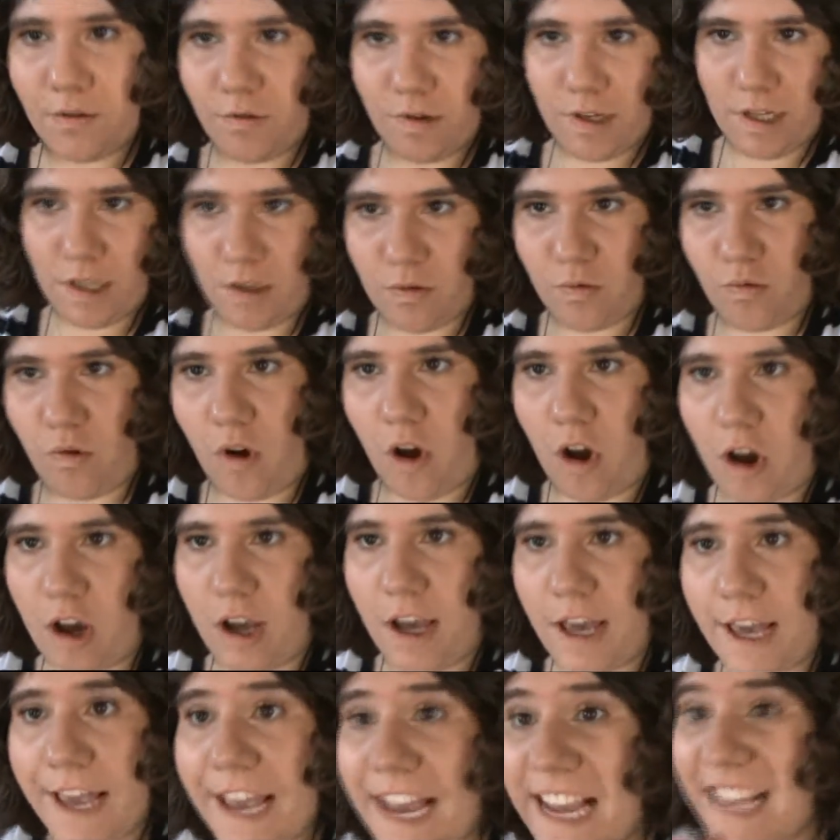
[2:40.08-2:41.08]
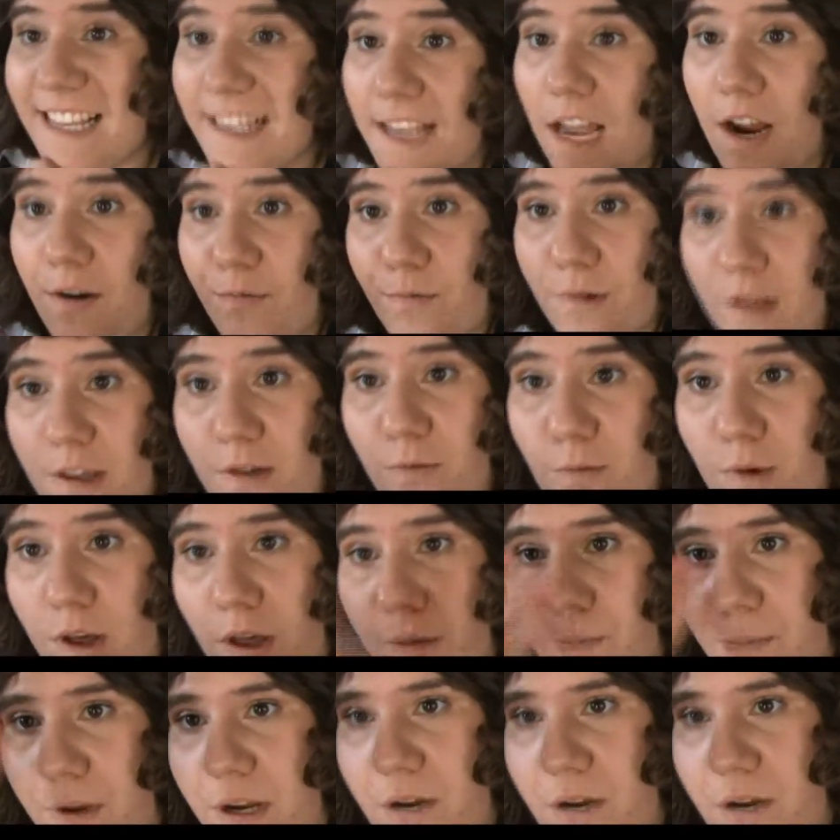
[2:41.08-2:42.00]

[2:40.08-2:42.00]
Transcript: Chris Rock, he started really well,